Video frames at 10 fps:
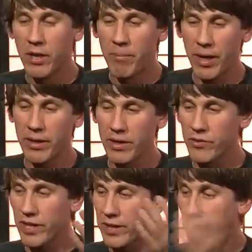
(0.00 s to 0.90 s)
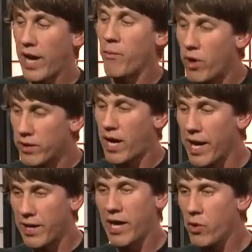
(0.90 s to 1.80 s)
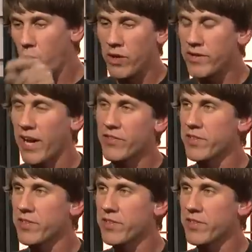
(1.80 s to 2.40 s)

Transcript: But it was like I want I, I don't want to have